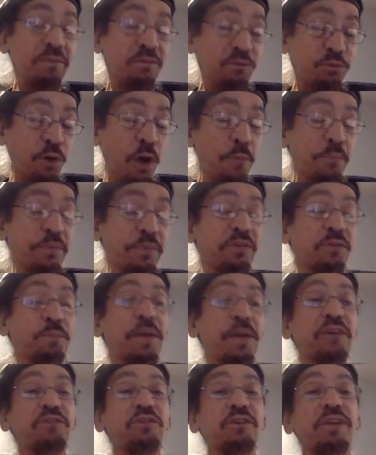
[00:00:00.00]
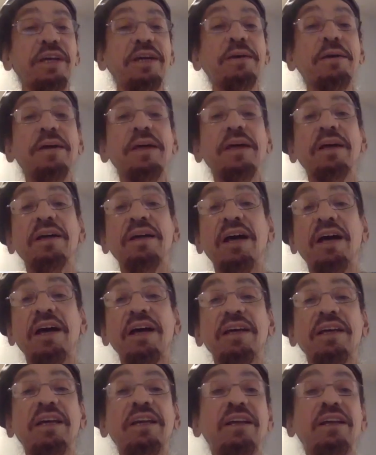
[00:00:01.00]
Trump especially,
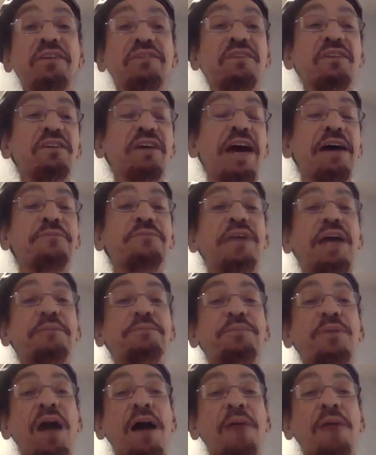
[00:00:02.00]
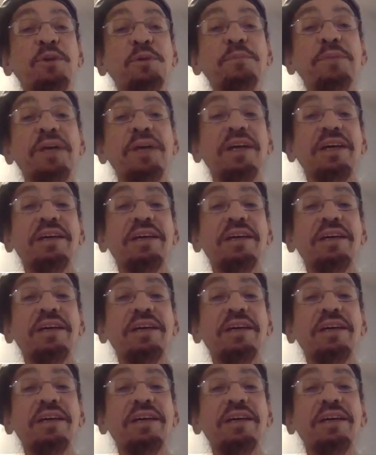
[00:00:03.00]
he doesn't have that problem.